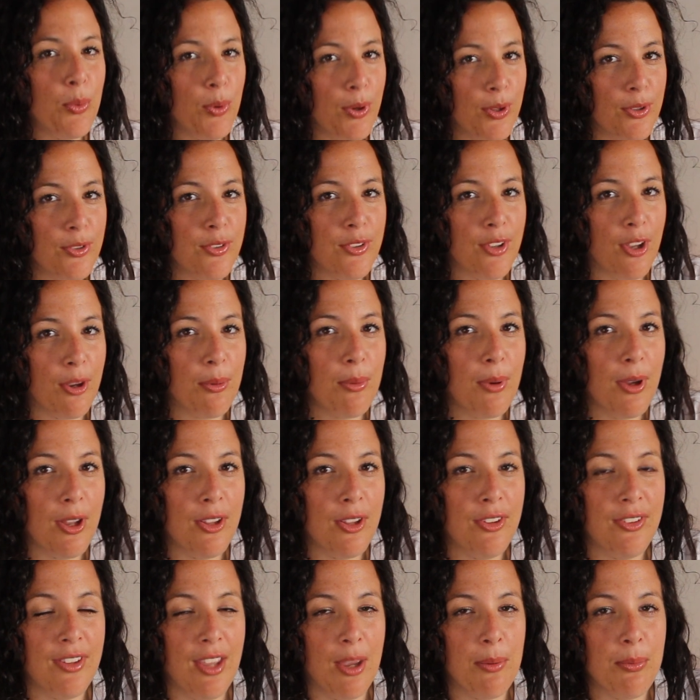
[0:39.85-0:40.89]
will
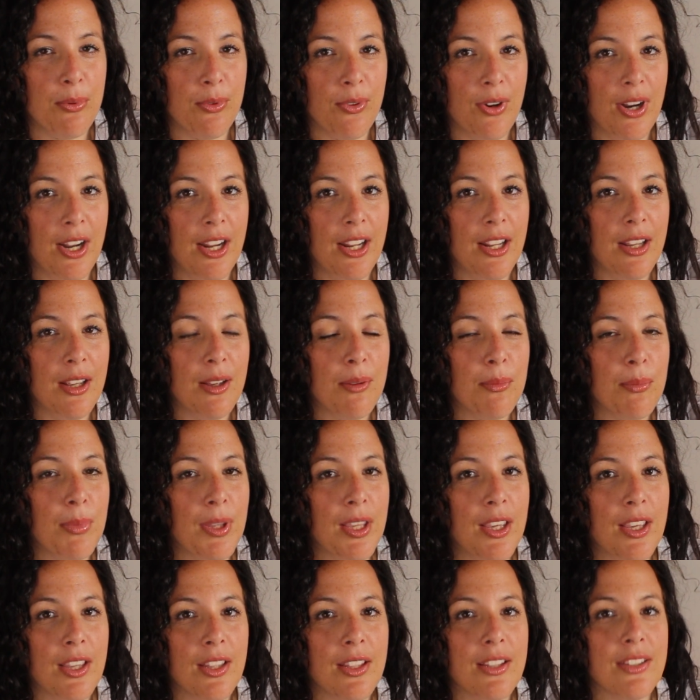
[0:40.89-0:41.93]
separate
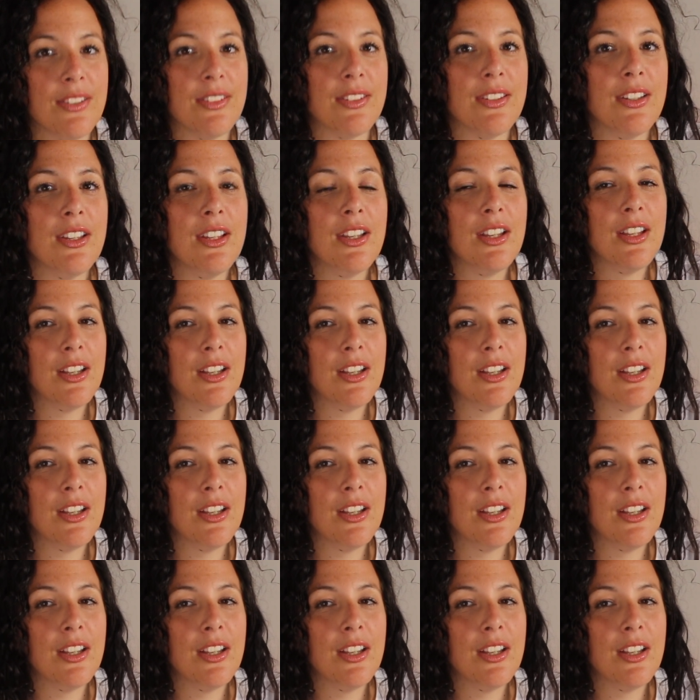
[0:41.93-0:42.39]
because